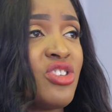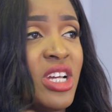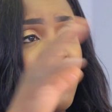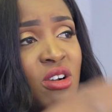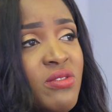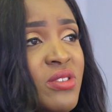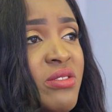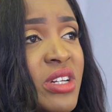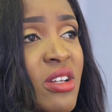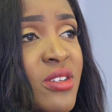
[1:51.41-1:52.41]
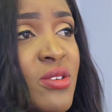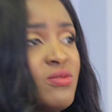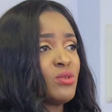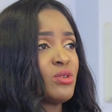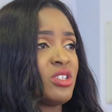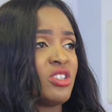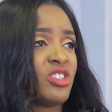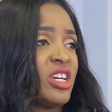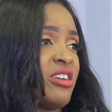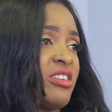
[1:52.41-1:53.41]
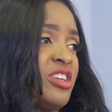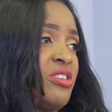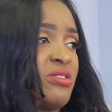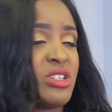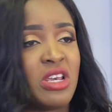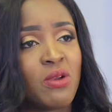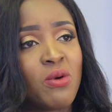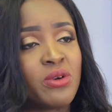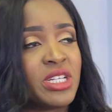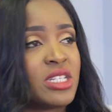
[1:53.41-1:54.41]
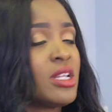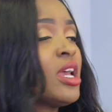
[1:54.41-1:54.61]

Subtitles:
Should I cover it with lots of water? Should I only use equal dates?